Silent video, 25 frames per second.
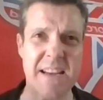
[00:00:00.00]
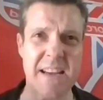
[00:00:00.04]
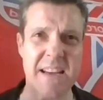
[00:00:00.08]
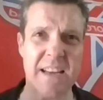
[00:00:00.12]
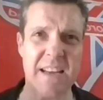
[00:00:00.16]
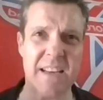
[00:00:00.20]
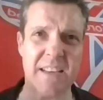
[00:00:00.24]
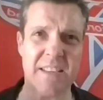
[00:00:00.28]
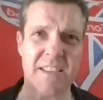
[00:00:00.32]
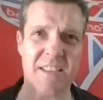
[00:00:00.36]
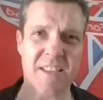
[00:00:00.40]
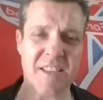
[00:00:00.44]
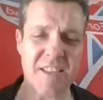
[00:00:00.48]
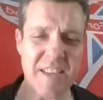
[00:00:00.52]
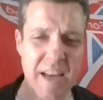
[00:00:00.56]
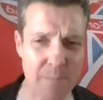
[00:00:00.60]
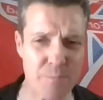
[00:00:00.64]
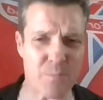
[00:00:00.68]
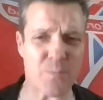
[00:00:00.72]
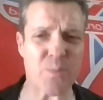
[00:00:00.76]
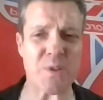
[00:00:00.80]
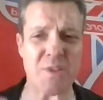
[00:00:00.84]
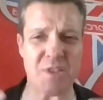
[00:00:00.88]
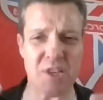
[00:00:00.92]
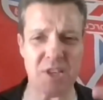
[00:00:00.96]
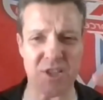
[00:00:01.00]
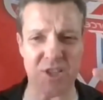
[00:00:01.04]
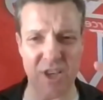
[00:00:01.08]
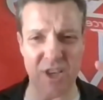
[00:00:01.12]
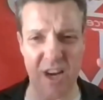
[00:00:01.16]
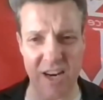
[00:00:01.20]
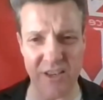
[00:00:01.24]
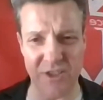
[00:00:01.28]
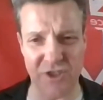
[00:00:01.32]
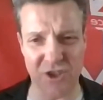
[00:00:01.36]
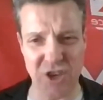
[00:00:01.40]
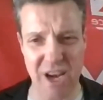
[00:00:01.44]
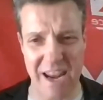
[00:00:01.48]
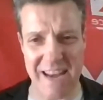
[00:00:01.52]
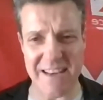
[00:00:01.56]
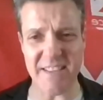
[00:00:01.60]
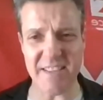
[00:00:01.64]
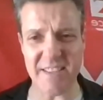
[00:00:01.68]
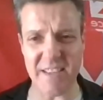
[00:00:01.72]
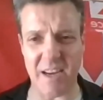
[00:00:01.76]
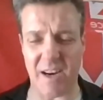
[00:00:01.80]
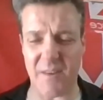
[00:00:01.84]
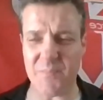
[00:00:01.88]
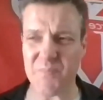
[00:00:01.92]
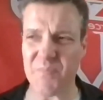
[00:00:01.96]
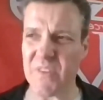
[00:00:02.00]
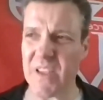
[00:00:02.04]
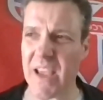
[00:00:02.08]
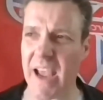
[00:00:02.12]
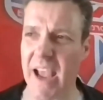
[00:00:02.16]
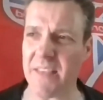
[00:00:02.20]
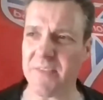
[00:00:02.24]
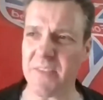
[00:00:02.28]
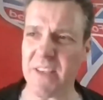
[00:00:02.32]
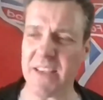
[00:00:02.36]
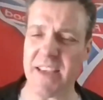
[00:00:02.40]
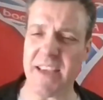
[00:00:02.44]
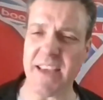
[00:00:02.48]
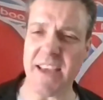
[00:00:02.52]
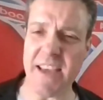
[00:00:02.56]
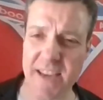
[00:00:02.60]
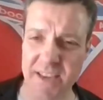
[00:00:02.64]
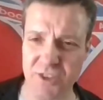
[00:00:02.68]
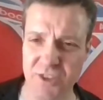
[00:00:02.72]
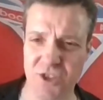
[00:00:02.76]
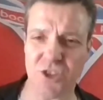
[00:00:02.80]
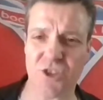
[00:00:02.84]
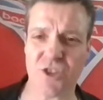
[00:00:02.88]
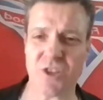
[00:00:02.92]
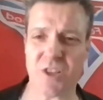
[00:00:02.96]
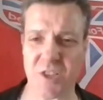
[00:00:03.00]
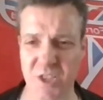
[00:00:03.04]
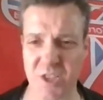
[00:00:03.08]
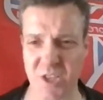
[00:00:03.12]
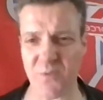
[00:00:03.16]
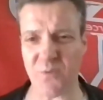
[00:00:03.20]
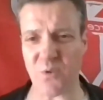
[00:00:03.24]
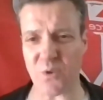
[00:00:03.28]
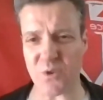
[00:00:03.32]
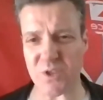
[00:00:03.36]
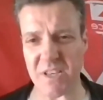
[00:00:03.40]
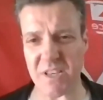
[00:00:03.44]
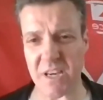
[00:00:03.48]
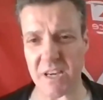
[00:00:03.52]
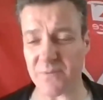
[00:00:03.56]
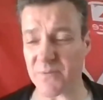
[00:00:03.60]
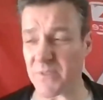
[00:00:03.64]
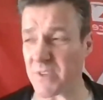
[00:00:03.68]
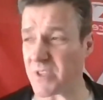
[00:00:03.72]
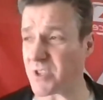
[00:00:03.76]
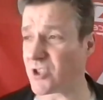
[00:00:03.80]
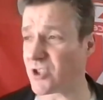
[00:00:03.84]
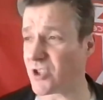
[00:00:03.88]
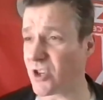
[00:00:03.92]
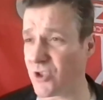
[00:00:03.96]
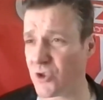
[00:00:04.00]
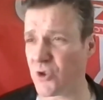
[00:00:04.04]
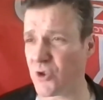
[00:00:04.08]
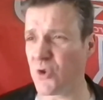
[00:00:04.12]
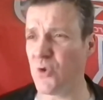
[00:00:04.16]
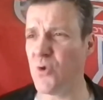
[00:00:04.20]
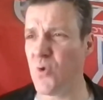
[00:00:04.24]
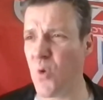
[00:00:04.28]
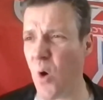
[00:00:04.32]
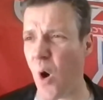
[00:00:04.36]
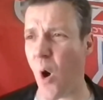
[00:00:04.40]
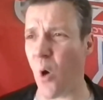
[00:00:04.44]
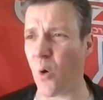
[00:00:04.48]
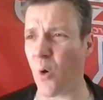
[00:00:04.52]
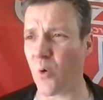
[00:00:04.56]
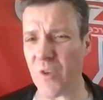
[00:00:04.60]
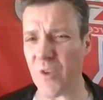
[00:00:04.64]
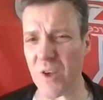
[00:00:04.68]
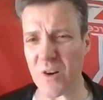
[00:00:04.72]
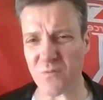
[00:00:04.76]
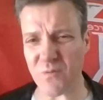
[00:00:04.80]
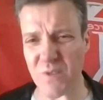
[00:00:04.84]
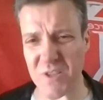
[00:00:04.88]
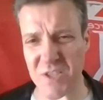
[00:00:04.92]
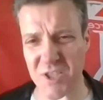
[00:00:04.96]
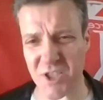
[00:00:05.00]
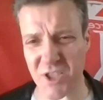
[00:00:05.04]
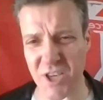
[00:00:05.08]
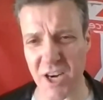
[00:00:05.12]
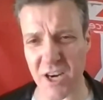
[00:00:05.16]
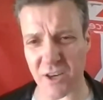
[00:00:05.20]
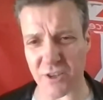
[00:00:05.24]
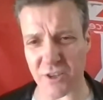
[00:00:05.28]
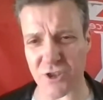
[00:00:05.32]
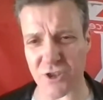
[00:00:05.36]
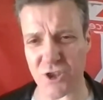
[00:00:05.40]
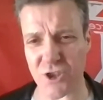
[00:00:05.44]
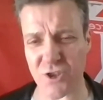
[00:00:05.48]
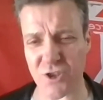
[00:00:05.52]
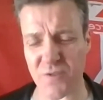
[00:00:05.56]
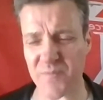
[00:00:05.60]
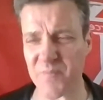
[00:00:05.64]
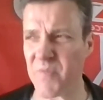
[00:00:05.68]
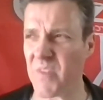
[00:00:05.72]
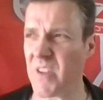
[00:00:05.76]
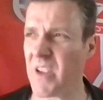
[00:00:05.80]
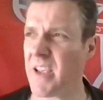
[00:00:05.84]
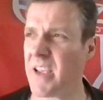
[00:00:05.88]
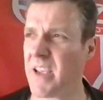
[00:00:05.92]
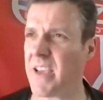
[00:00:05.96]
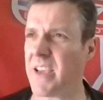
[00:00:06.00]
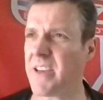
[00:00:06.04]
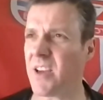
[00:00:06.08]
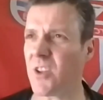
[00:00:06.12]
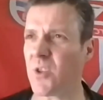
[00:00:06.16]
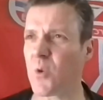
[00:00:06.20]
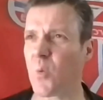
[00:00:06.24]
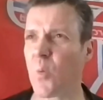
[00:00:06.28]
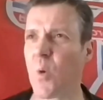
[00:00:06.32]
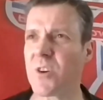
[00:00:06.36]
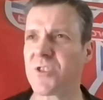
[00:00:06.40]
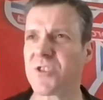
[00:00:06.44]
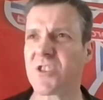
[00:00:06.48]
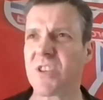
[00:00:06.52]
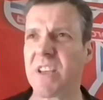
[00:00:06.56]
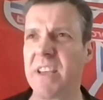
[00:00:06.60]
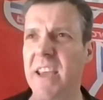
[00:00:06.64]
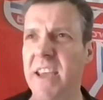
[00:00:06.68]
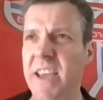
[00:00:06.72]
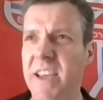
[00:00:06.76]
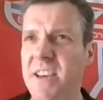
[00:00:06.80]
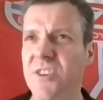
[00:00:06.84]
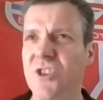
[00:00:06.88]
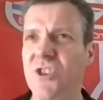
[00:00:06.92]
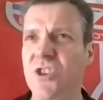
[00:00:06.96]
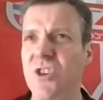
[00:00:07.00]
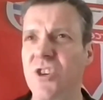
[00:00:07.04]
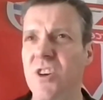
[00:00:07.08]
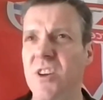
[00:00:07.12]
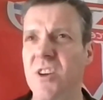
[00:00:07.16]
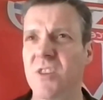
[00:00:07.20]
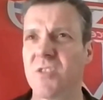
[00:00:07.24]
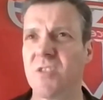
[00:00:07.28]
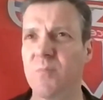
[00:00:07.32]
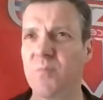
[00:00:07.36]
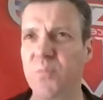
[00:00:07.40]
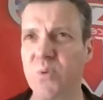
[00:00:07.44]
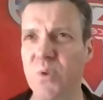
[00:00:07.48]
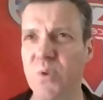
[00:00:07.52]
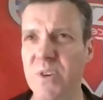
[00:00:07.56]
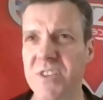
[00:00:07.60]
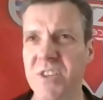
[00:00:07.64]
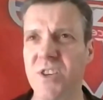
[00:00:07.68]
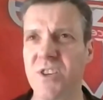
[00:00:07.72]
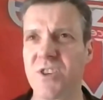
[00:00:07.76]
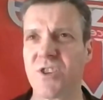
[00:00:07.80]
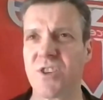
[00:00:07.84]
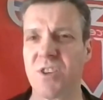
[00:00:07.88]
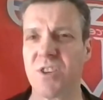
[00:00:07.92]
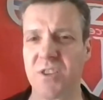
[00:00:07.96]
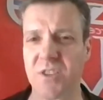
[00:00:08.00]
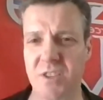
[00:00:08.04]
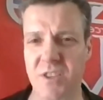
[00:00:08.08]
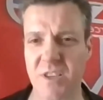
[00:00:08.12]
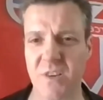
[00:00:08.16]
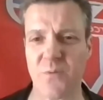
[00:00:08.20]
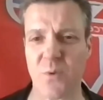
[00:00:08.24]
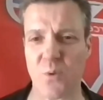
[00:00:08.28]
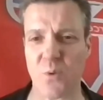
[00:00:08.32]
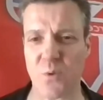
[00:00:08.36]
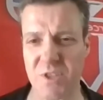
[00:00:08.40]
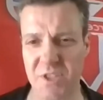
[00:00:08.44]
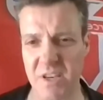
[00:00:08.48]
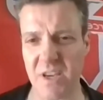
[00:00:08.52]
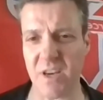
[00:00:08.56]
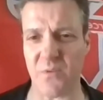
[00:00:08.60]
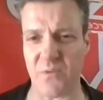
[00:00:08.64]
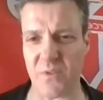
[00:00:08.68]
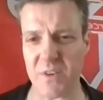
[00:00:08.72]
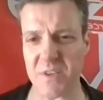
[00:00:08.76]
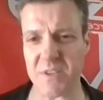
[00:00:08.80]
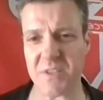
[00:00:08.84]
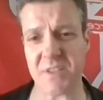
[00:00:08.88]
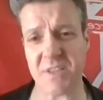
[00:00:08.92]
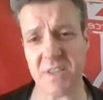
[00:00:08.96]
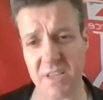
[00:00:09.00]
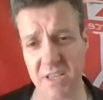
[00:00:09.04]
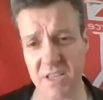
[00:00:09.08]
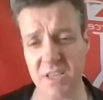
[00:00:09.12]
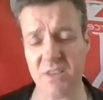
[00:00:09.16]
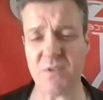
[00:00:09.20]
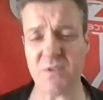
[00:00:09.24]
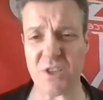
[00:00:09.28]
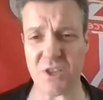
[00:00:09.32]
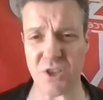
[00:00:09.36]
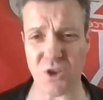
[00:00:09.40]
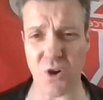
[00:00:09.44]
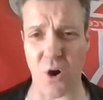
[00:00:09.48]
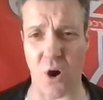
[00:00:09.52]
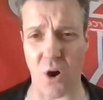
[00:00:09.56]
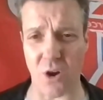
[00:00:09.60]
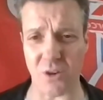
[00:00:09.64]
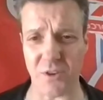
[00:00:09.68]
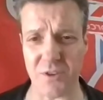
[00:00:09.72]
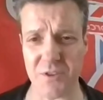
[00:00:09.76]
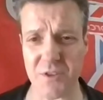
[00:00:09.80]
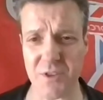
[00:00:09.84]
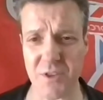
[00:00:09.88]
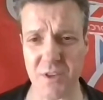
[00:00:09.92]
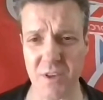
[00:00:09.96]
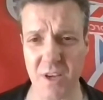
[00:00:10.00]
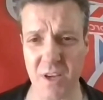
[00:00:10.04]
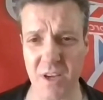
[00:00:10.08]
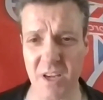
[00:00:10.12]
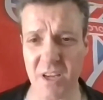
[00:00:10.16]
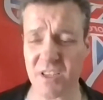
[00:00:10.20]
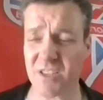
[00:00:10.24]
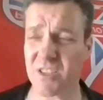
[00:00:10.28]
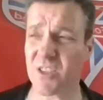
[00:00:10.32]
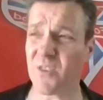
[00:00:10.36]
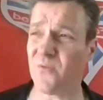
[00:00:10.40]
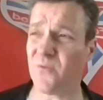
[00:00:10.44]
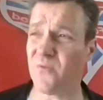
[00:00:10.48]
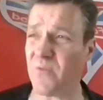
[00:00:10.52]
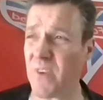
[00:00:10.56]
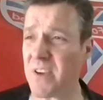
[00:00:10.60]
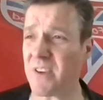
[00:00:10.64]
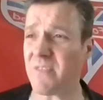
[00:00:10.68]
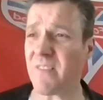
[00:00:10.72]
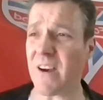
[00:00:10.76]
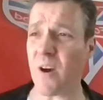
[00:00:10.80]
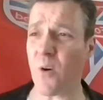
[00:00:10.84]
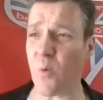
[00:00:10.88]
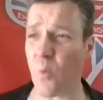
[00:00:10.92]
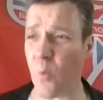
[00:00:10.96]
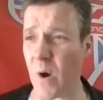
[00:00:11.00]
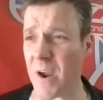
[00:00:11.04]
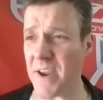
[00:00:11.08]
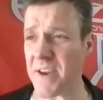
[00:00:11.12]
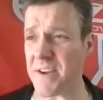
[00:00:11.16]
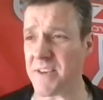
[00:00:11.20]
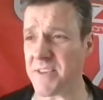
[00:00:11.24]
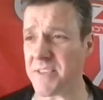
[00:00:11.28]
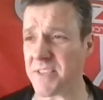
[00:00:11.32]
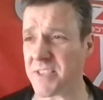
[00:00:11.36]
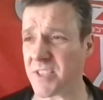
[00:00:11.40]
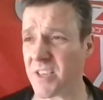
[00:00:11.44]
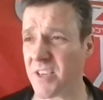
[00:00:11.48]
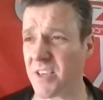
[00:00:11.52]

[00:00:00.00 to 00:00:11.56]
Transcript: separatist agenda and they hitch the civil service to do all their research. In other words, they hitch British civil service here in Scotland to figure out ways